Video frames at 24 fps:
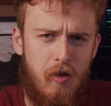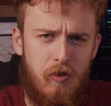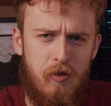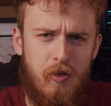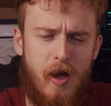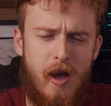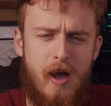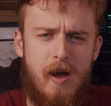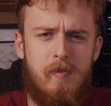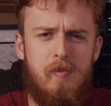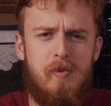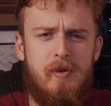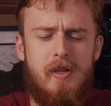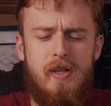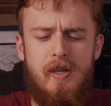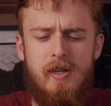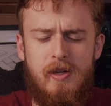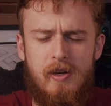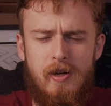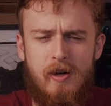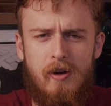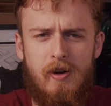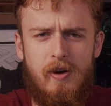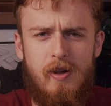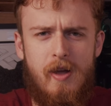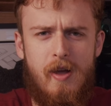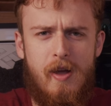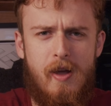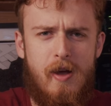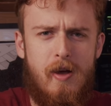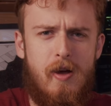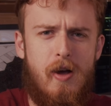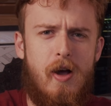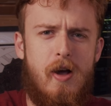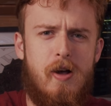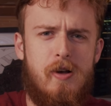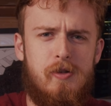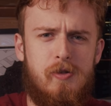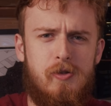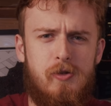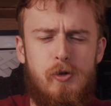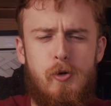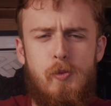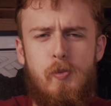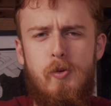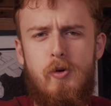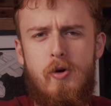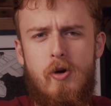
top tier uh, soup